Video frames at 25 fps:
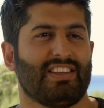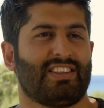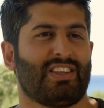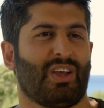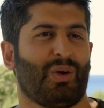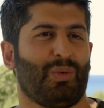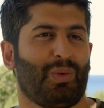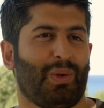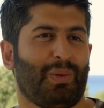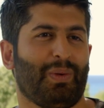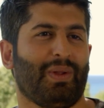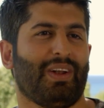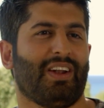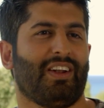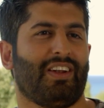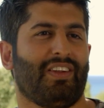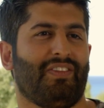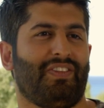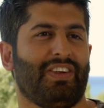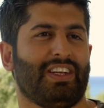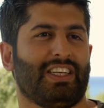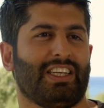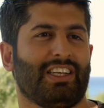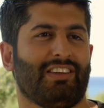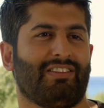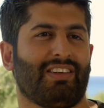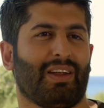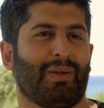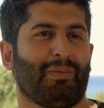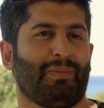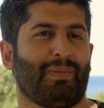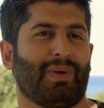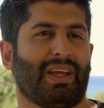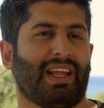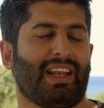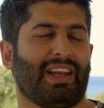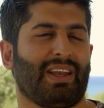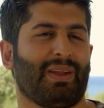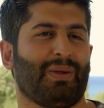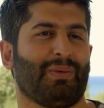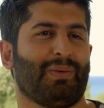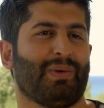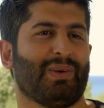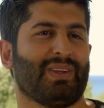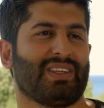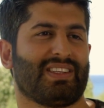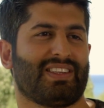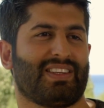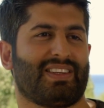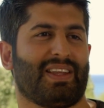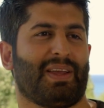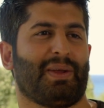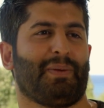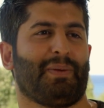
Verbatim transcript: So we went on a fishing trip, and it was